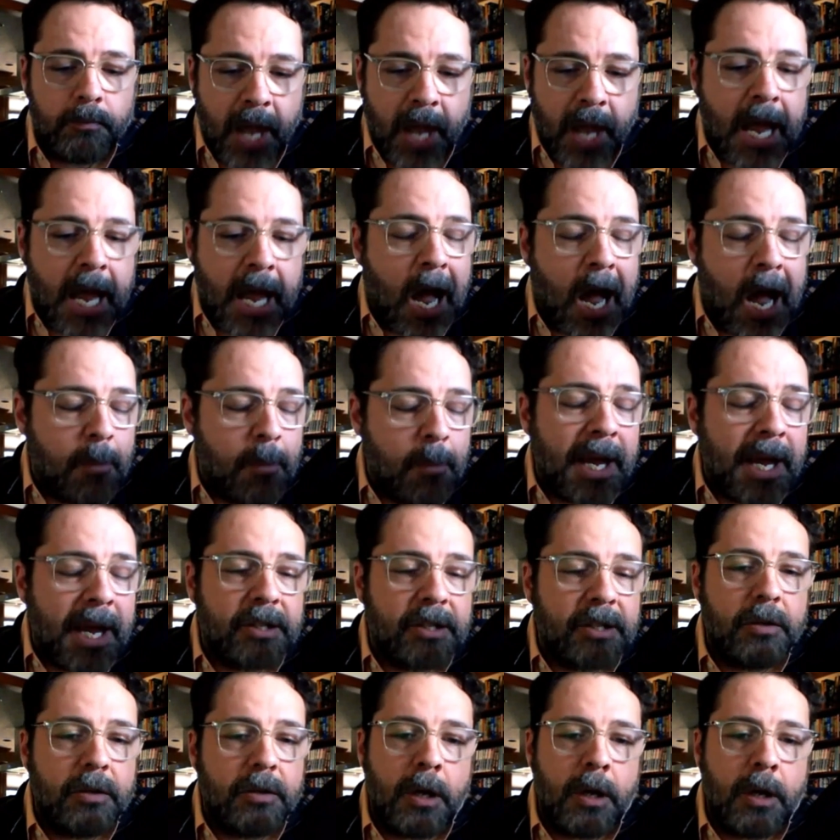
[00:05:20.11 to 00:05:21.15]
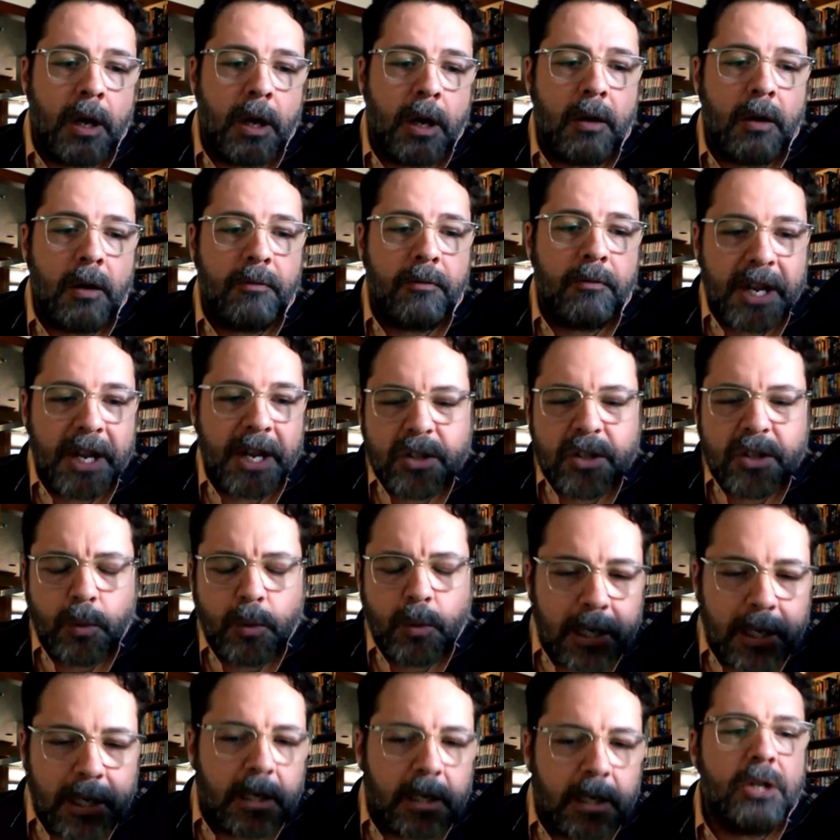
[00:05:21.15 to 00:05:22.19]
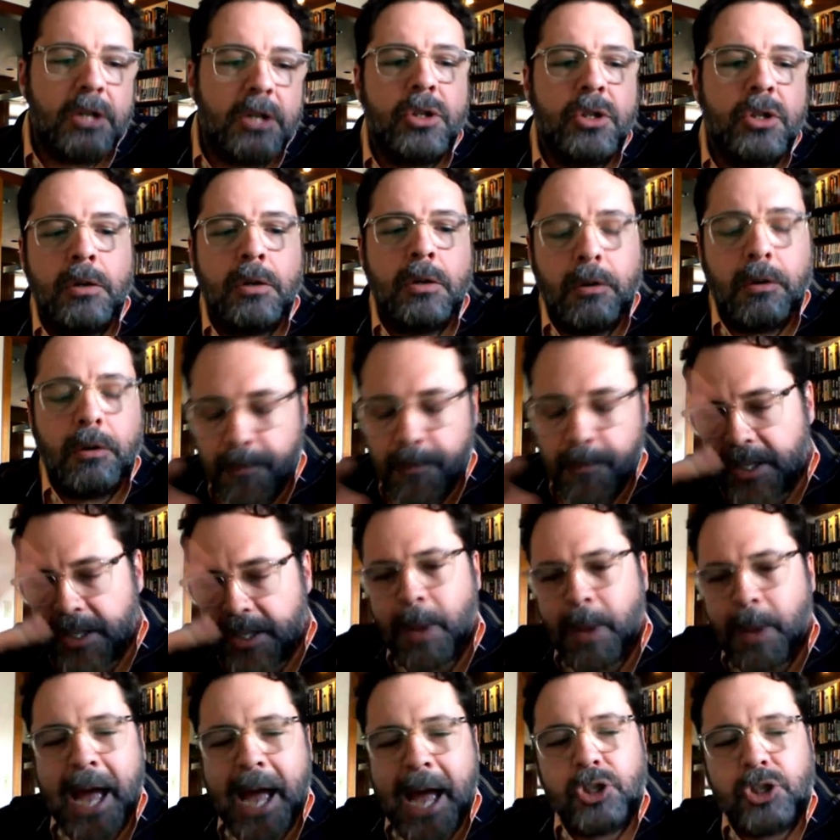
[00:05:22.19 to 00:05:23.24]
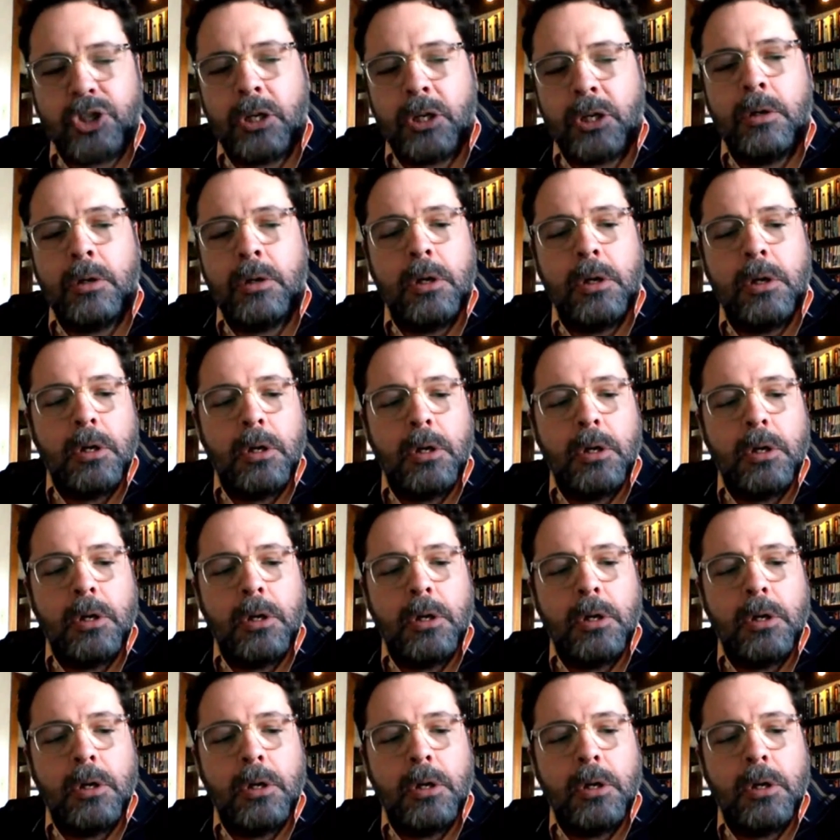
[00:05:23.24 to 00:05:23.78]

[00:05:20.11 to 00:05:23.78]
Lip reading: AI-based face recognition or face matching